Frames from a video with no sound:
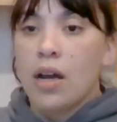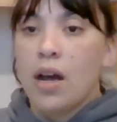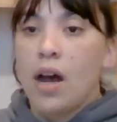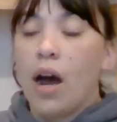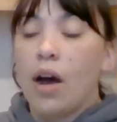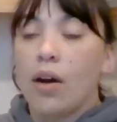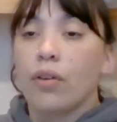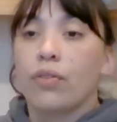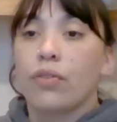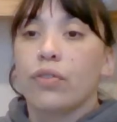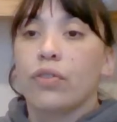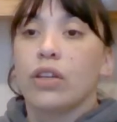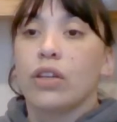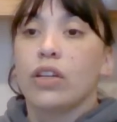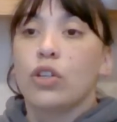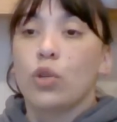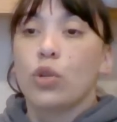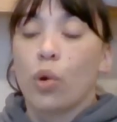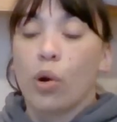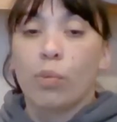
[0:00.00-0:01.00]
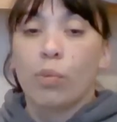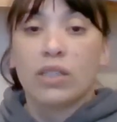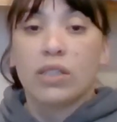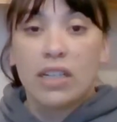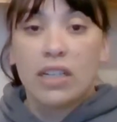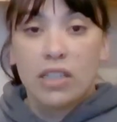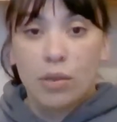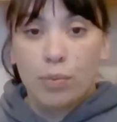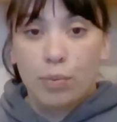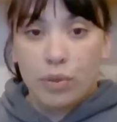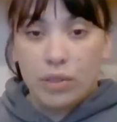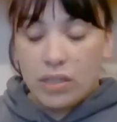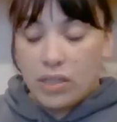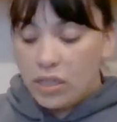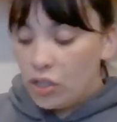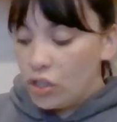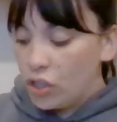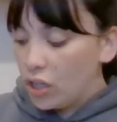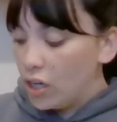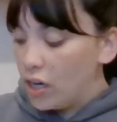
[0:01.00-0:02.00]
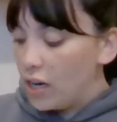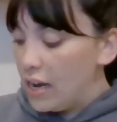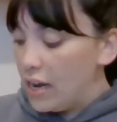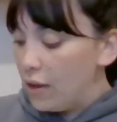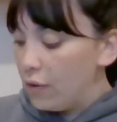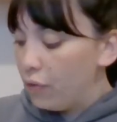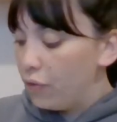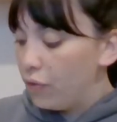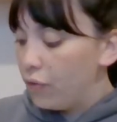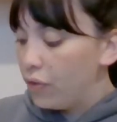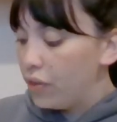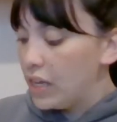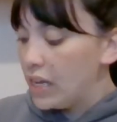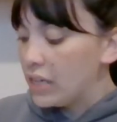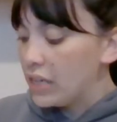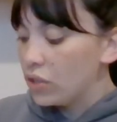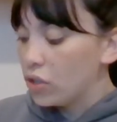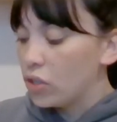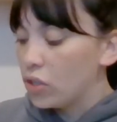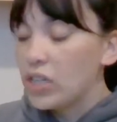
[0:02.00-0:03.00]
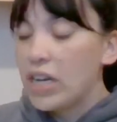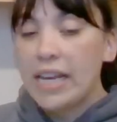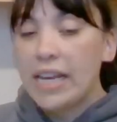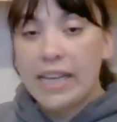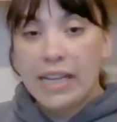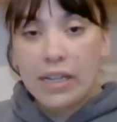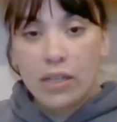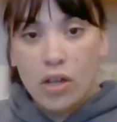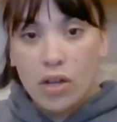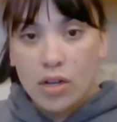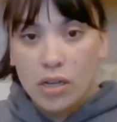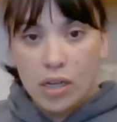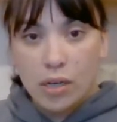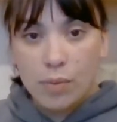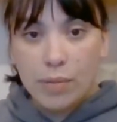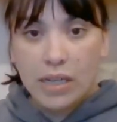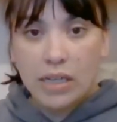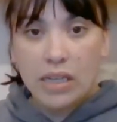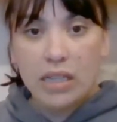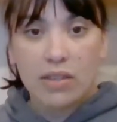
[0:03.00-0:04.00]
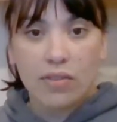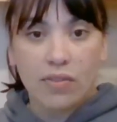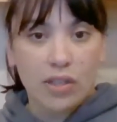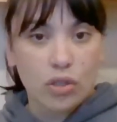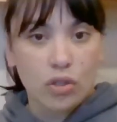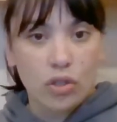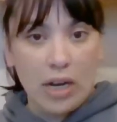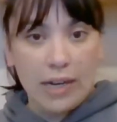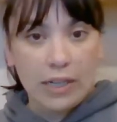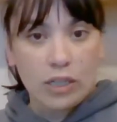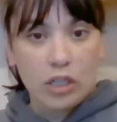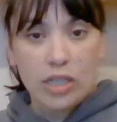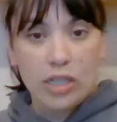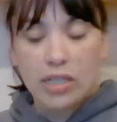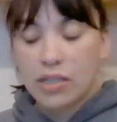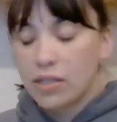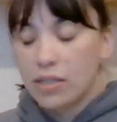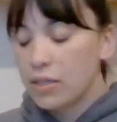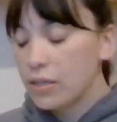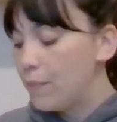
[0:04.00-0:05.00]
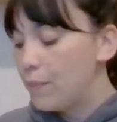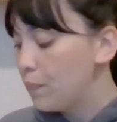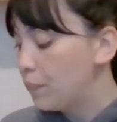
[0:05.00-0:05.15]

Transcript: of the normal dental procedure, if things are taking longer because of extractions,